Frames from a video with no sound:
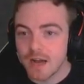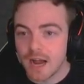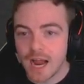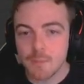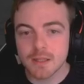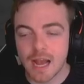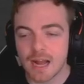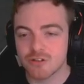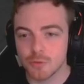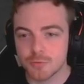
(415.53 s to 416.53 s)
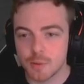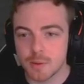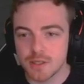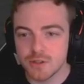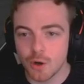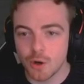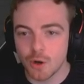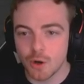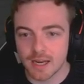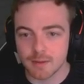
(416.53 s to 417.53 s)
I will catch up to him in no
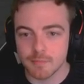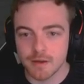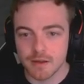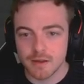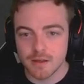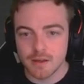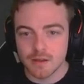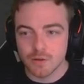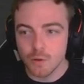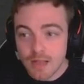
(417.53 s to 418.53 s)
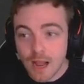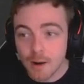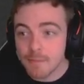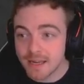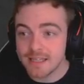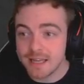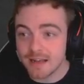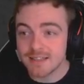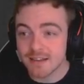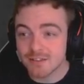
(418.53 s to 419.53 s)
time. How many? He has
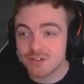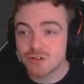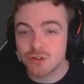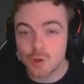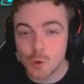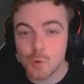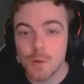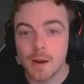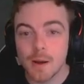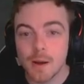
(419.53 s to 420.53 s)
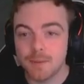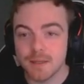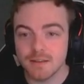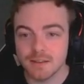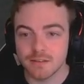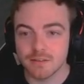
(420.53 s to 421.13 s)
two, dude. He has two,